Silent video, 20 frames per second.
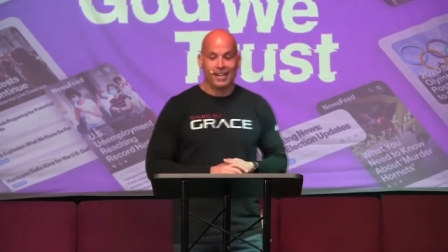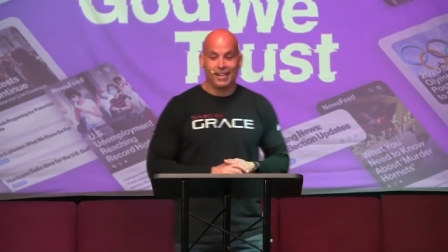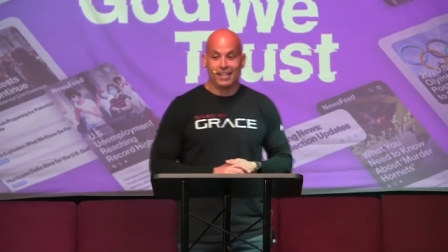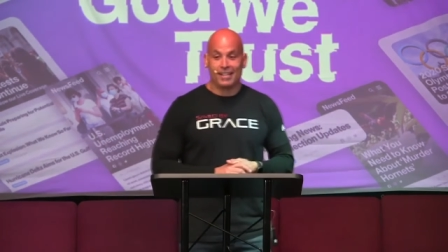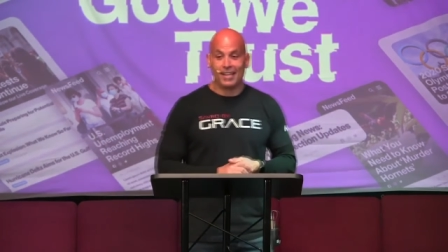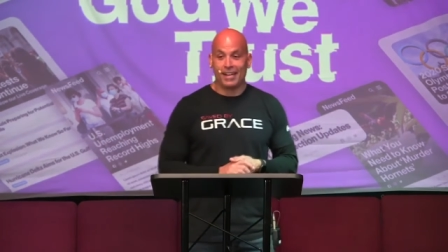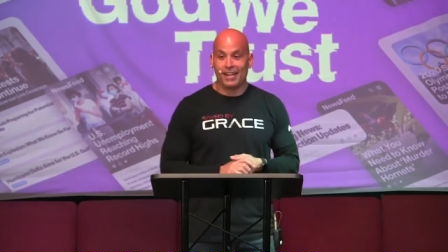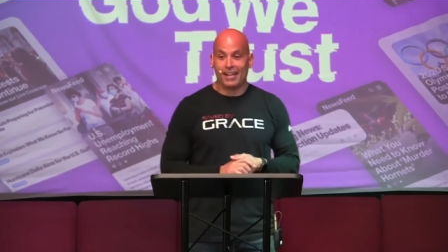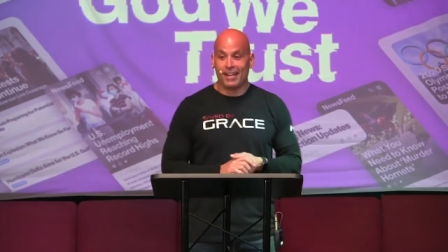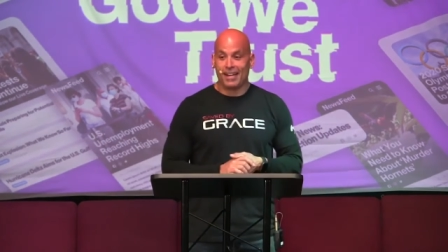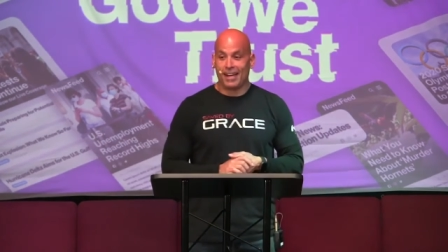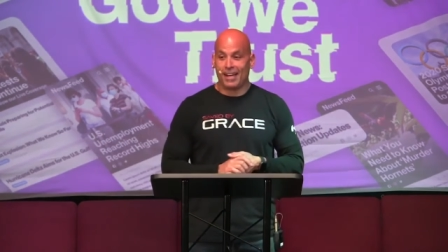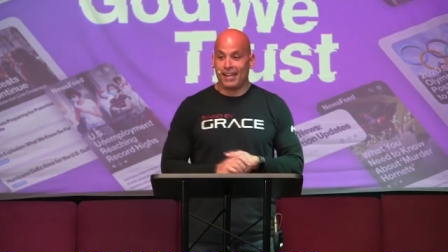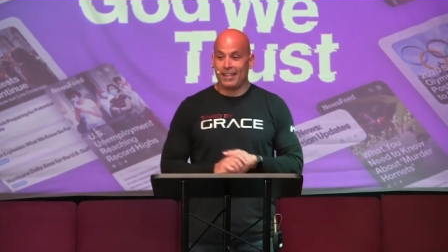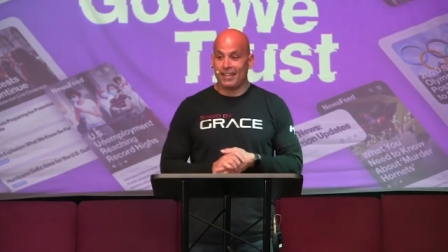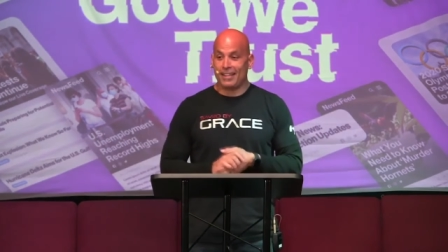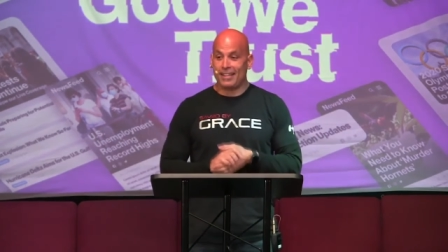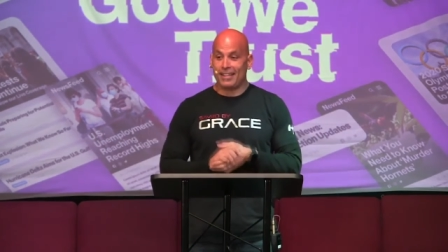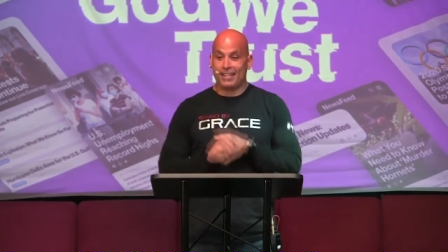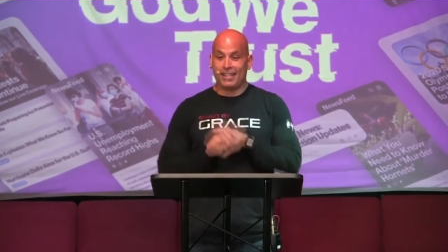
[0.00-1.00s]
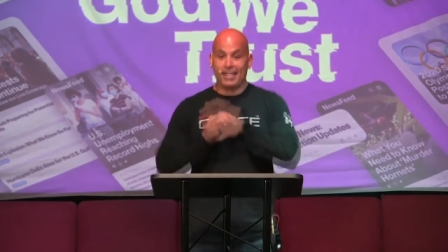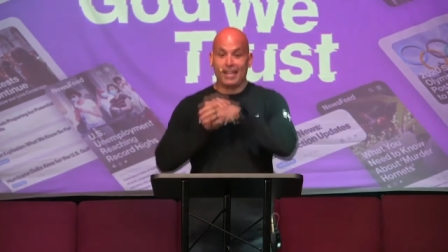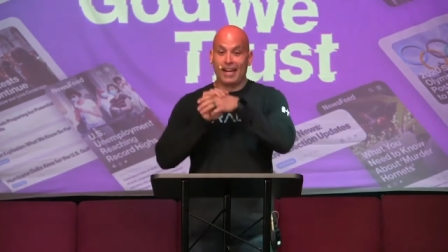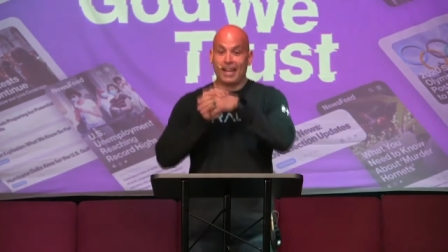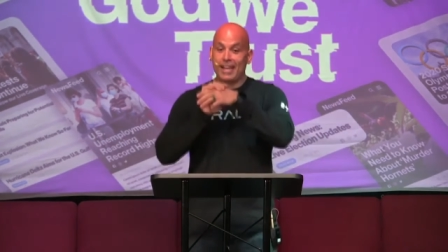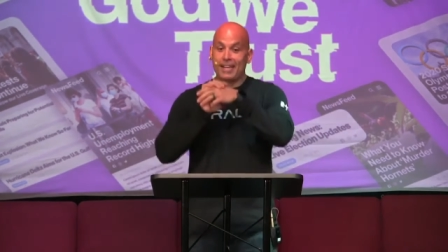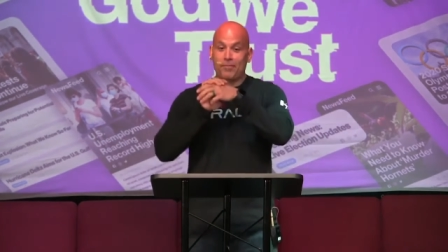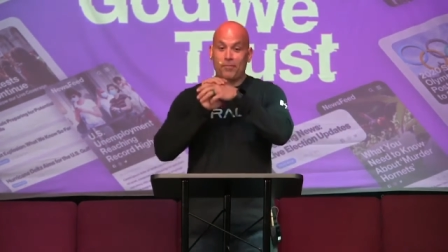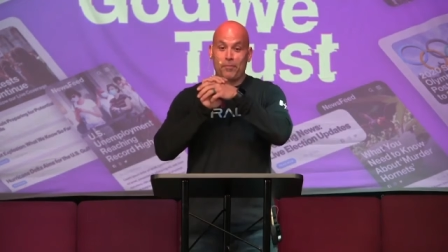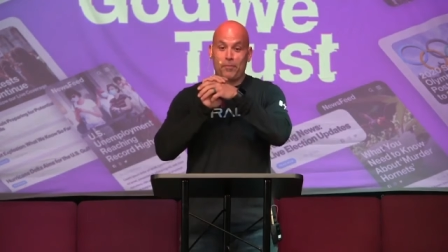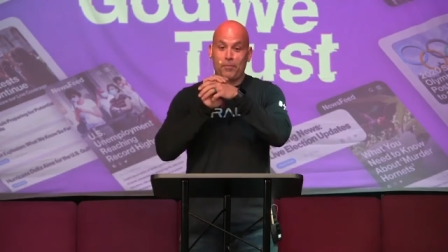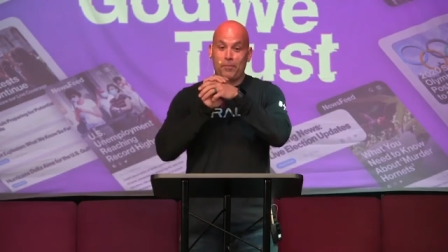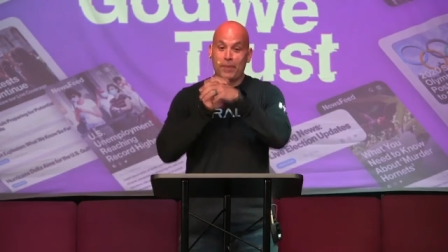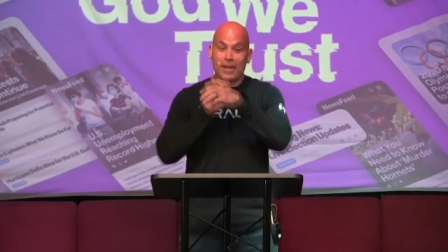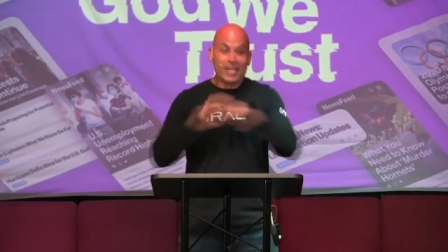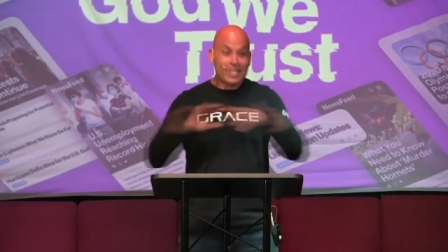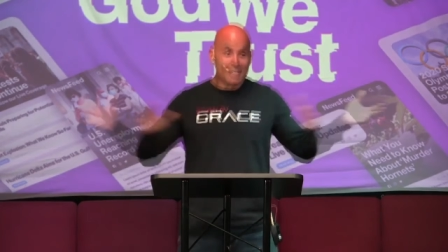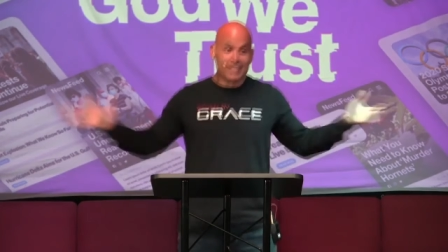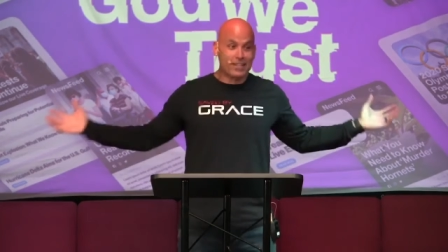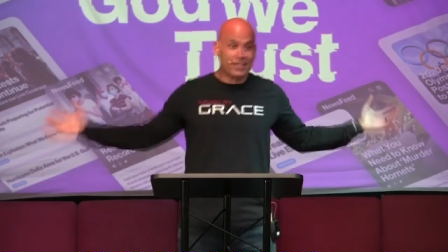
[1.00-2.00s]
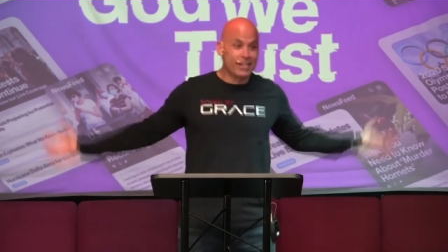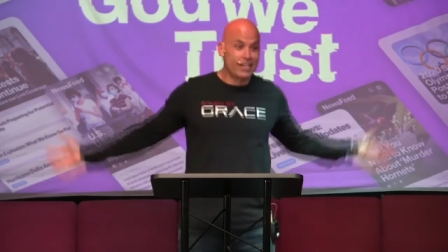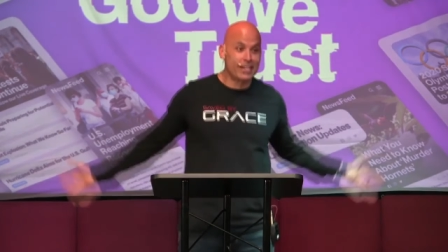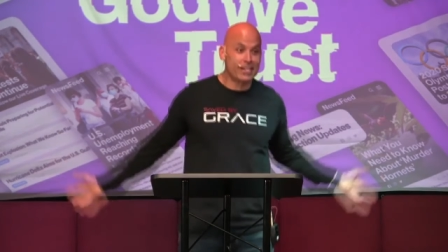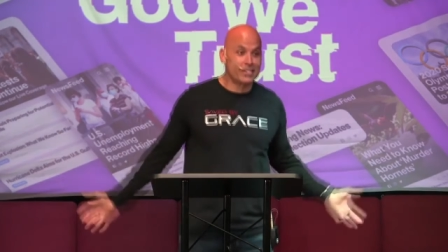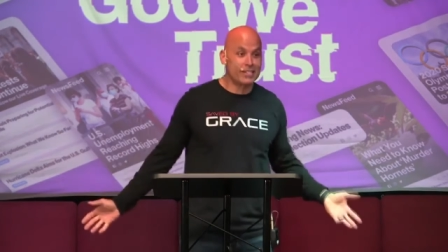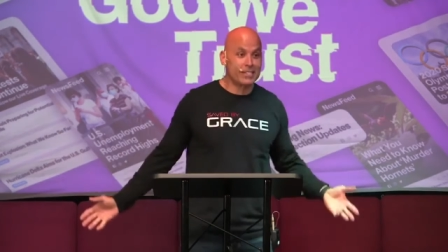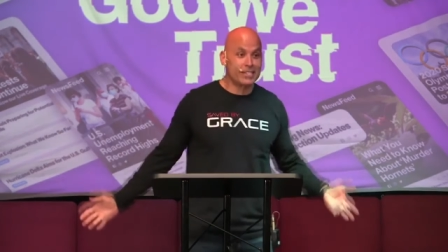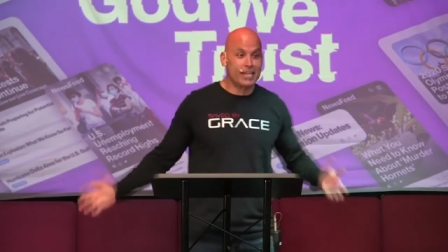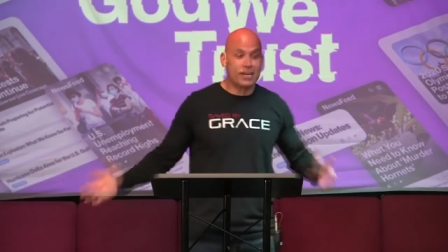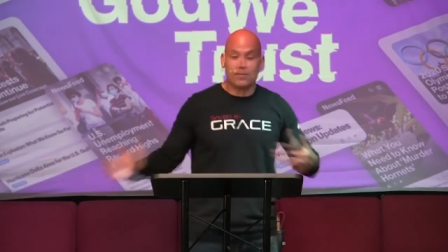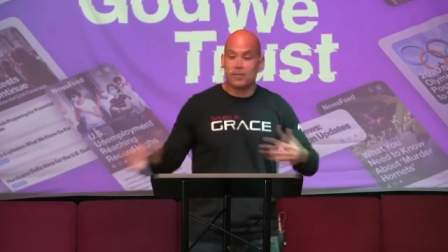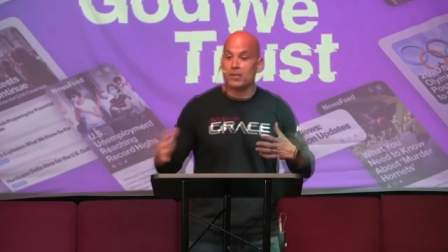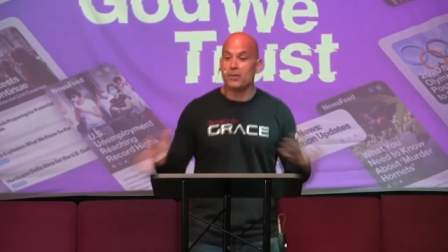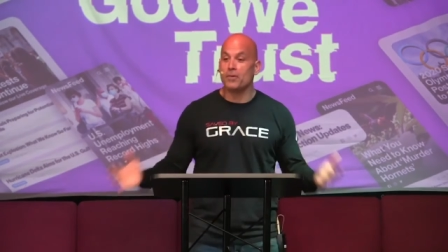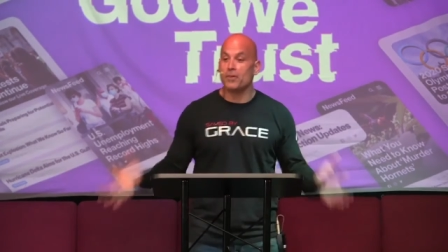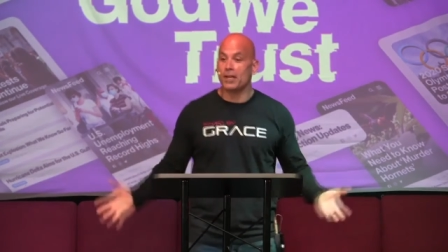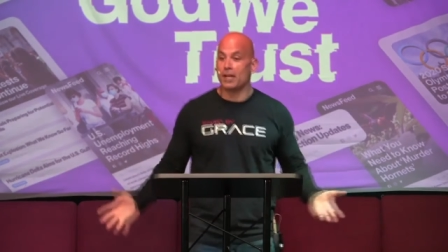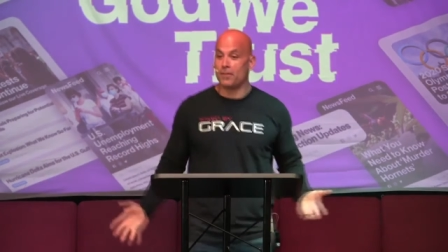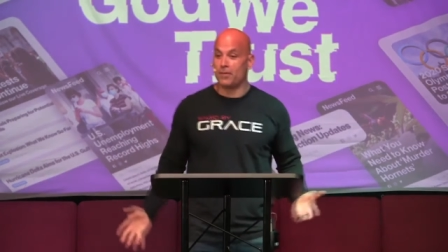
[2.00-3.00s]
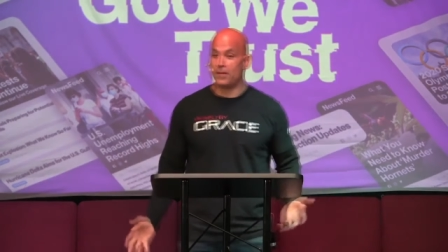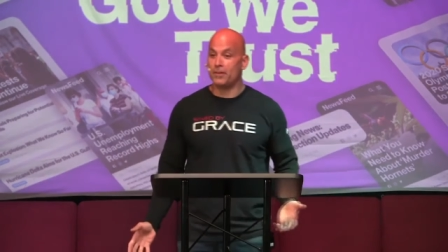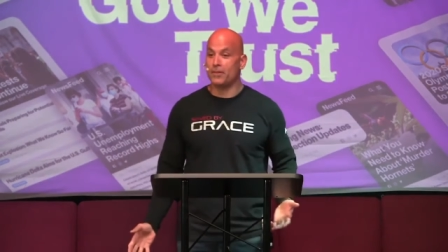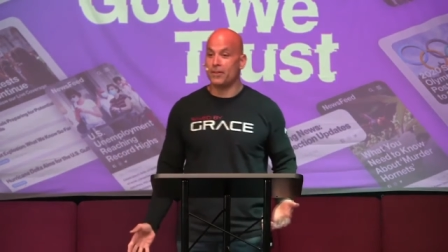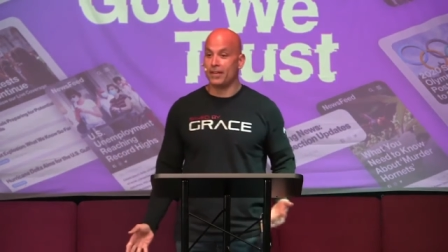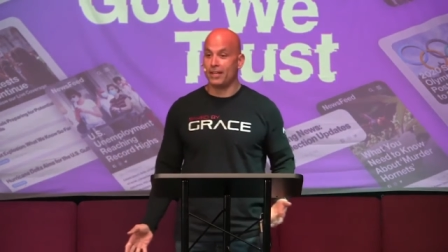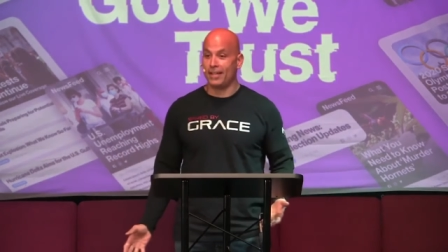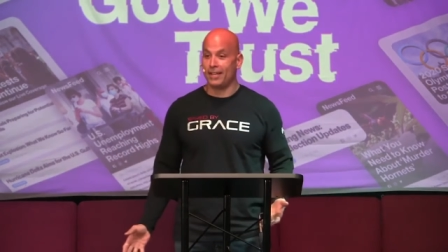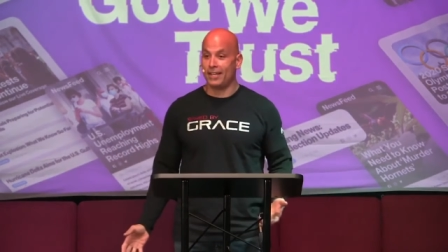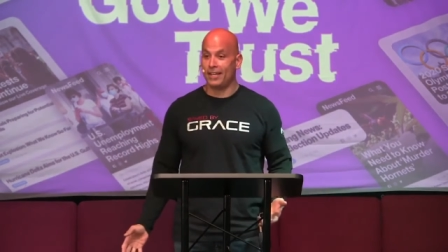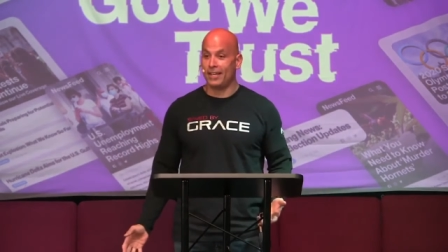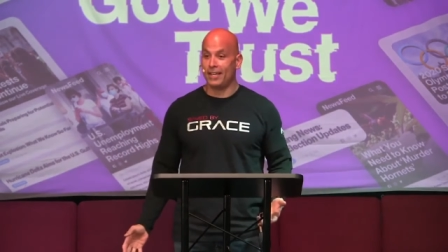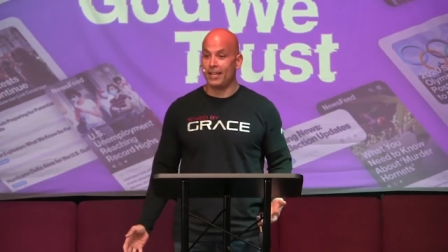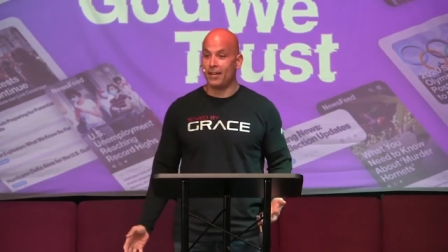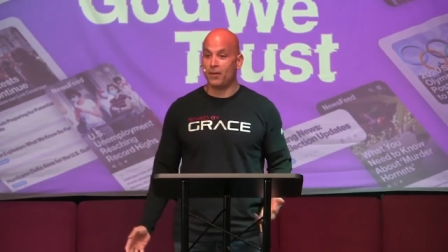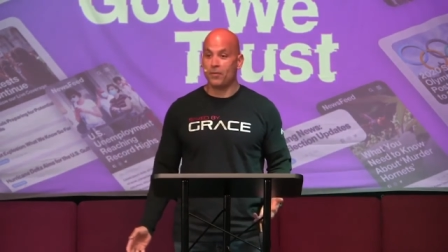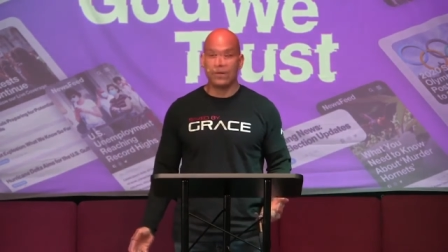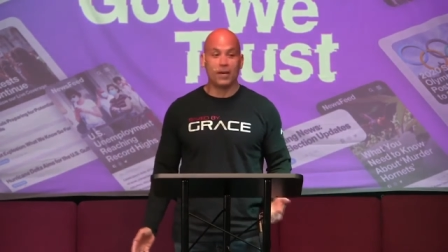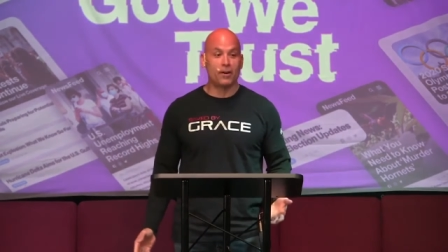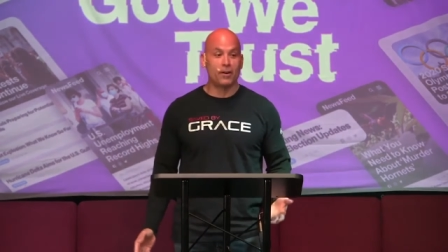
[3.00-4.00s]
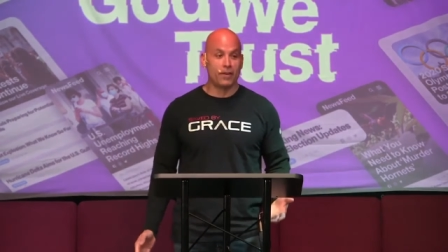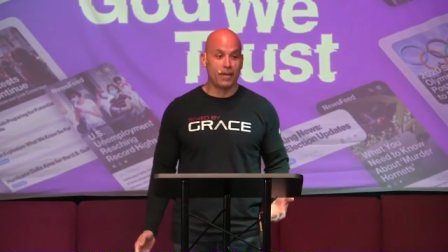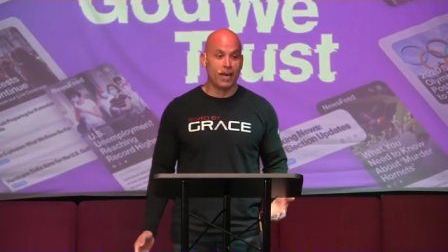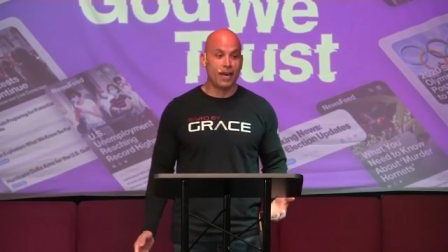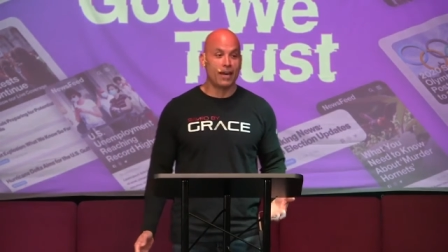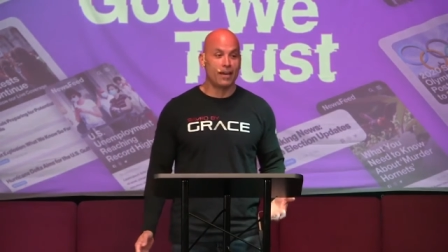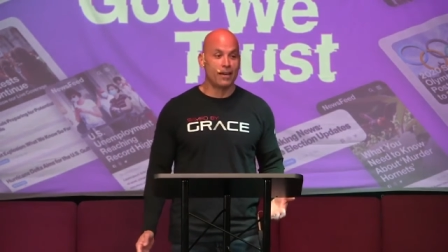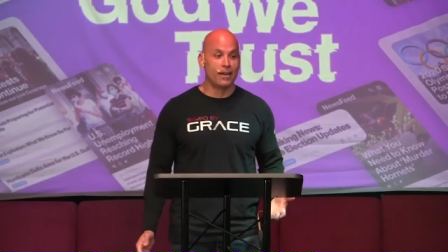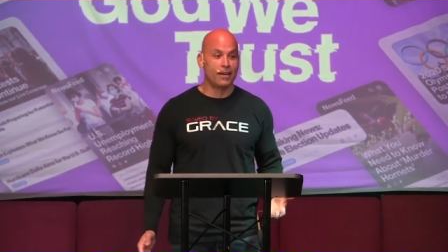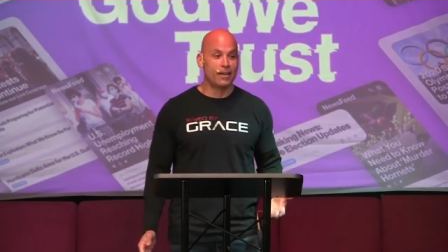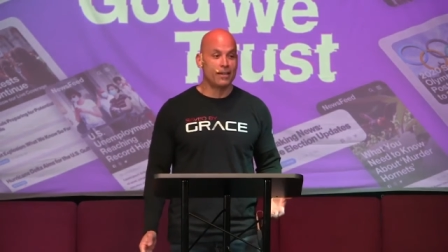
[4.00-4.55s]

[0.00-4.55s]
then, then I basically could just keep doing what I'm doing and I'll be okay.